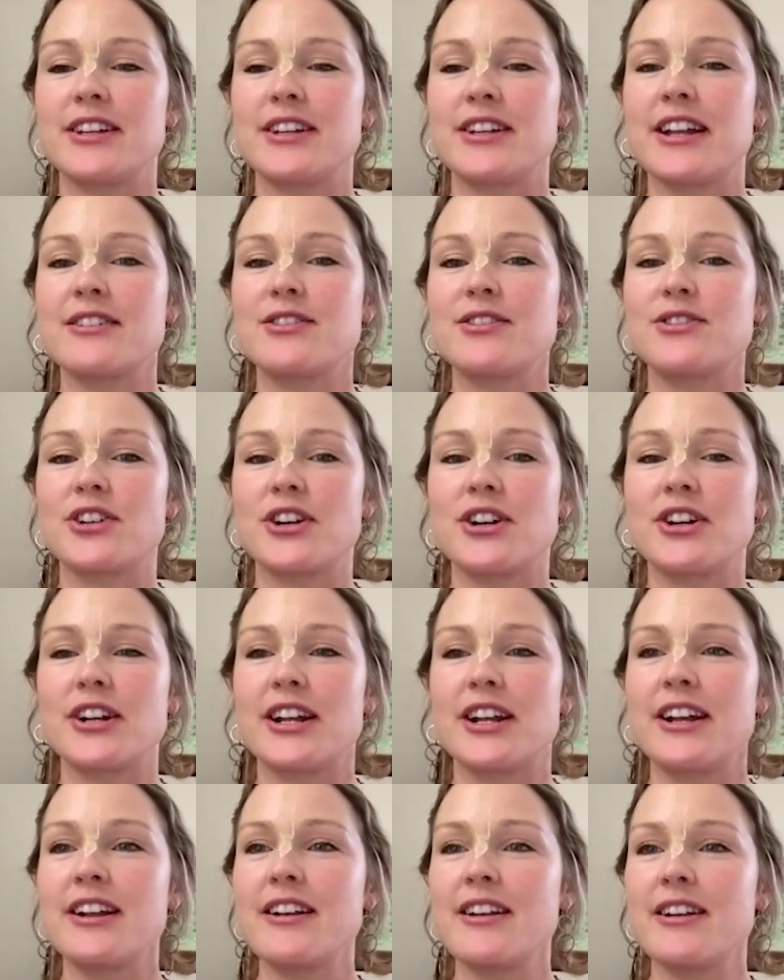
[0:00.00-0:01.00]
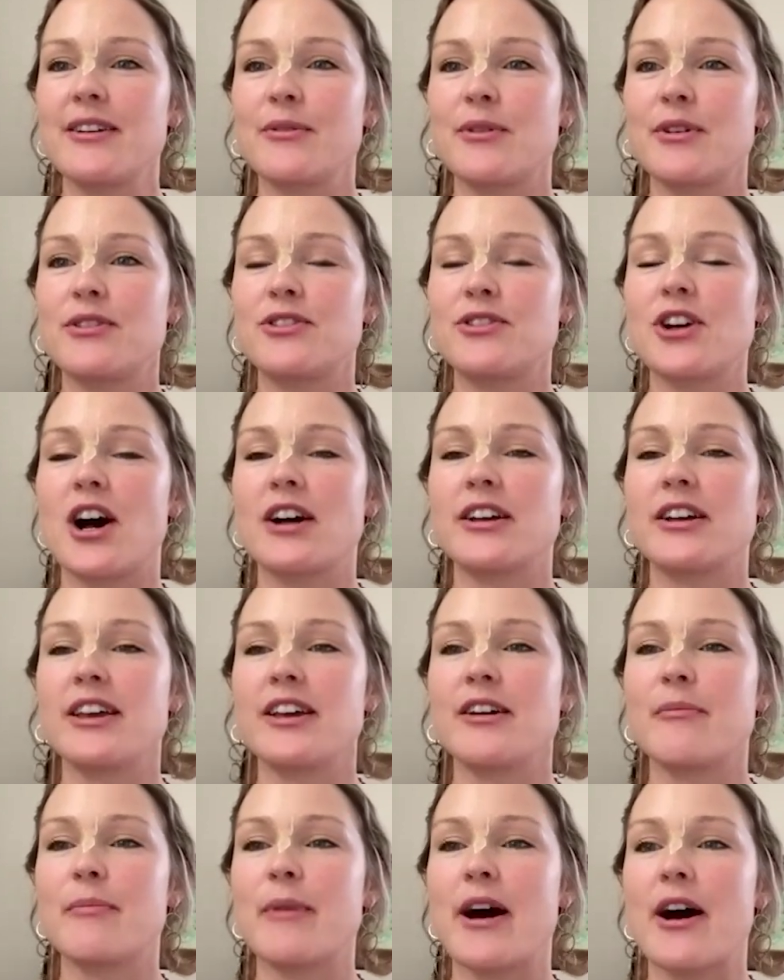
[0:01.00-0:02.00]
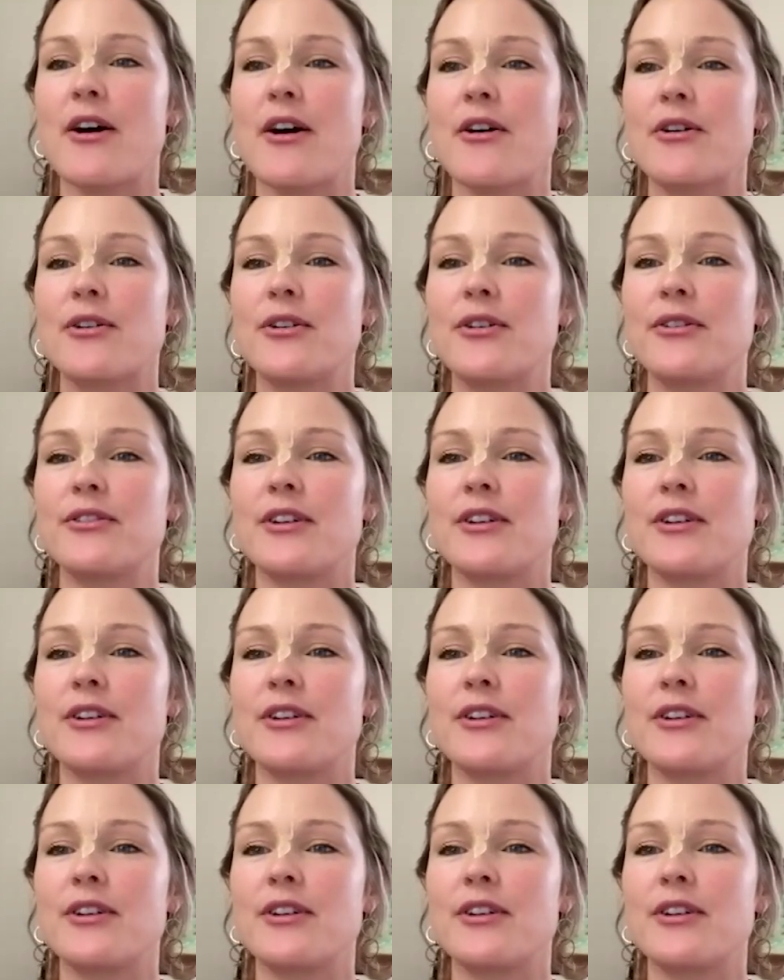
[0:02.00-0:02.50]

get us started with talking about,